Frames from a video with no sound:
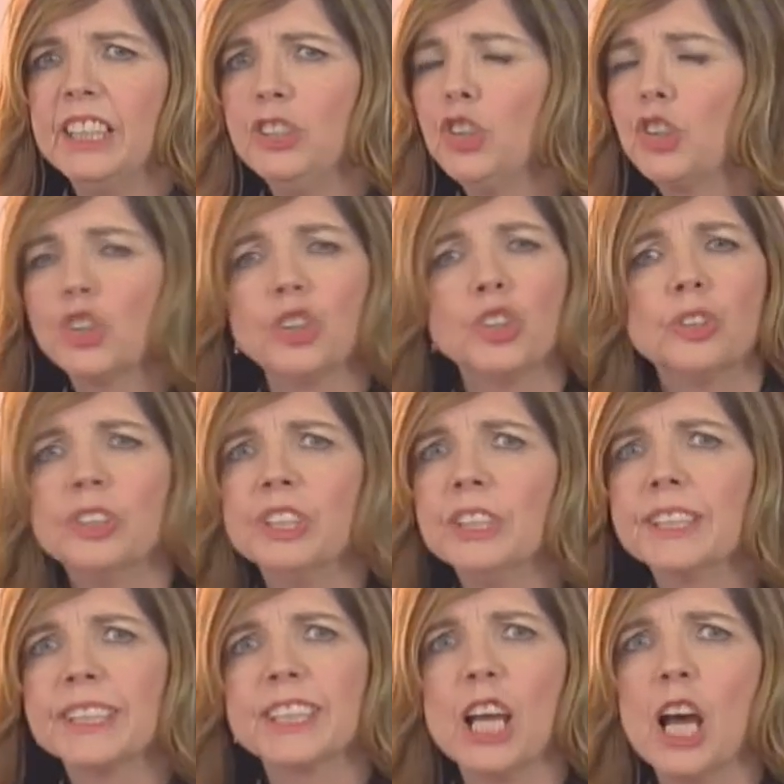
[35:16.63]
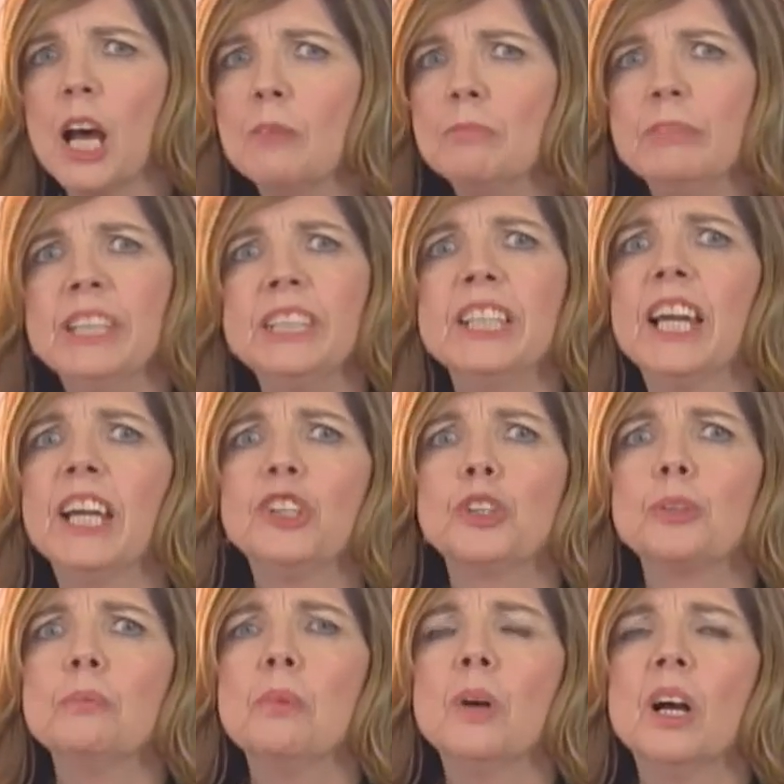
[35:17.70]
insurance
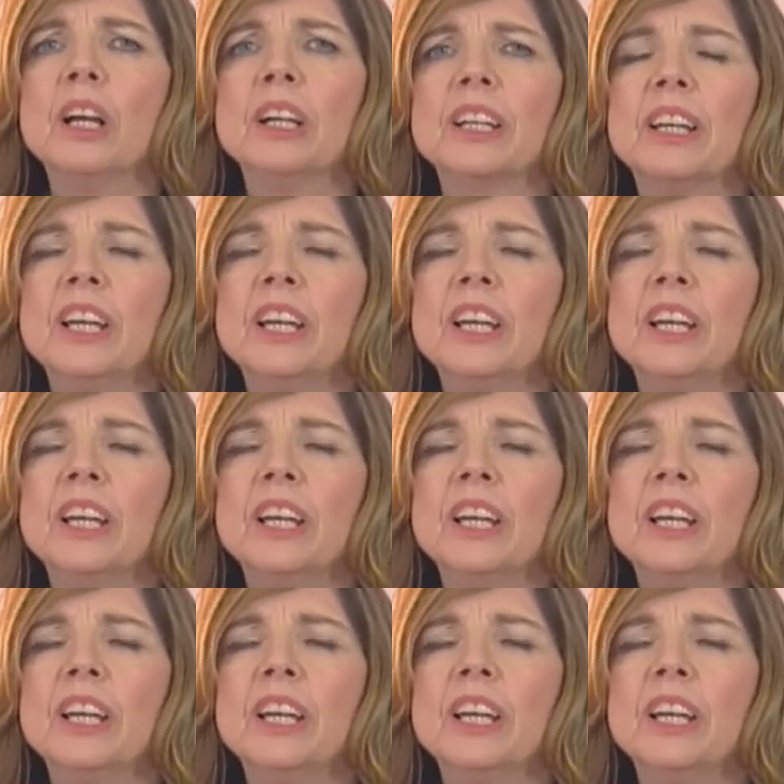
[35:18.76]
mediation work,